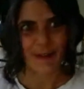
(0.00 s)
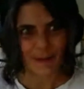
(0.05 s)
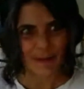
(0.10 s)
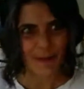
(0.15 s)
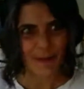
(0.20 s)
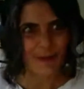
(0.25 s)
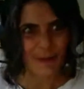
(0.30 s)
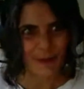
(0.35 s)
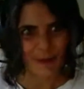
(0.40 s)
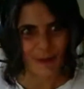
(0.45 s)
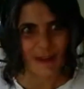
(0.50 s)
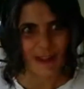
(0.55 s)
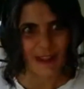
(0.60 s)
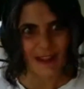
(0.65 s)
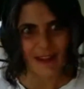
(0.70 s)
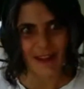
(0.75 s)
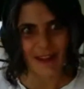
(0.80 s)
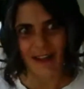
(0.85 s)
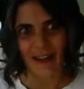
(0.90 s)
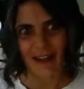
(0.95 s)

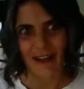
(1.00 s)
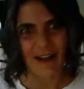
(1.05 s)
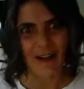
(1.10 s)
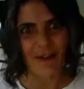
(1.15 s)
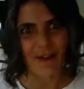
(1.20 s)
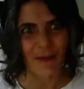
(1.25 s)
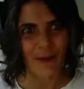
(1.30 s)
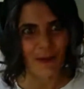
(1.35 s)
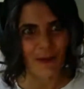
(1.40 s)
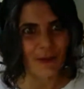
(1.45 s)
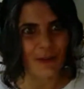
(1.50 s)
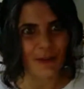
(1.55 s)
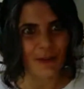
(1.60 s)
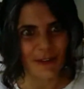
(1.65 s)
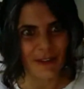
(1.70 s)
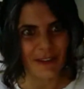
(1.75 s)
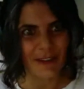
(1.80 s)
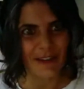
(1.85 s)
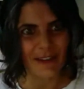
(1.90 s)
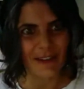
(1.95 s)
full
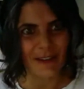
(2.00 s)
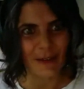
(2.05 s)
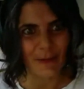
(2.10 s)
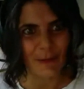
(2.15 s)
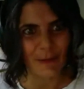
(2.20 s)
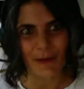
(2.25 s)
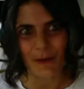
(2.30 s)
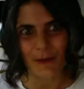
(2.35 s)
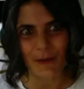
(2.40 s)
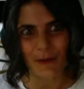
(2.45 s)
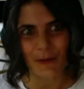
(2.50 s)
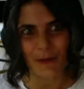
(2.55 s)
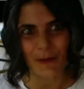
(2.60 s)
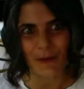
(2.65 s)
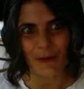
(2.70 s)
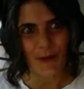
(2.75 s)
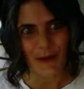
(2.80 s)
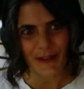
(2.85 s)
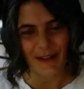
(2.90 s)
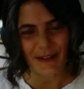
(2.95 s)
tolerant quantum
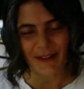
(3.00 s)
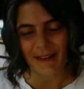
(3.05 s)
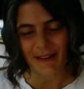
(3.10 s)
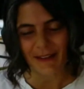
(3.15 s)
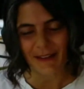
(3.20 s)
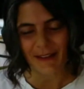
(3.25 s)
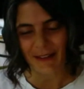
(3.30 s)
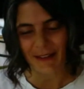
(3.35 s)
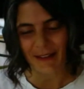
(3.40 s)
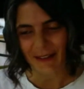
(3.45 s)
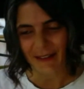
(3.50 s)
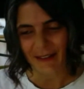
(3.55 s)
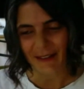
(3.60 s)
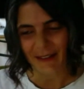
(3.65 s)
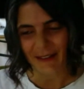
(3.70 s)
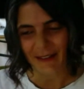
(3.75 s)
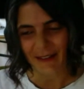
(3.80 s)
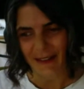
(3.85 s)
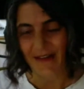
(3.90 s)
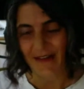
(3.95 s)
computer,
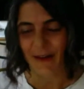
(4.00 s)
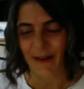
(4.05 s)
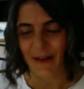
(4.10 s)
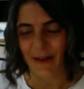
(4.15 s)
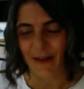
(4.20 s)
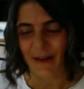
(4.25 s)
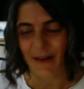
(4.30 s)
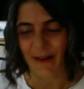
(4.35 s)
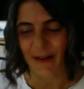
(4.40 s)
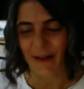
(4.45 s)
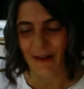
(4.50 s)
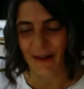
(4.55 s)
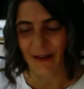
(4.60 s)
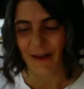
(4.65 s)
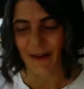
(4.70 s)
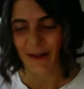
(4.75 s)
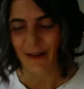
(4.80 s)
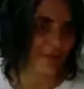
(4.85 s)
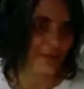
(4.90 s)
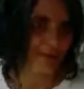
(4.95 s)
okay, well,
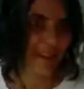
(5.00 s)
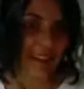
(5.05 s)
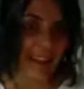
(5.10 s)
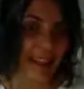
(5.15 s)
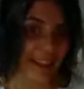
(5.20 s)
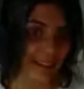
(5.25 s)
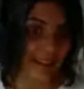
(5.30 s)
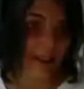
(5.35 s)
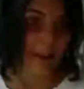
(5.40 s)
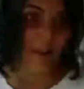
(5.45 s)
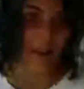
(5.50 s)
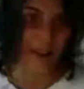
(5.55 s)
that's fantastic.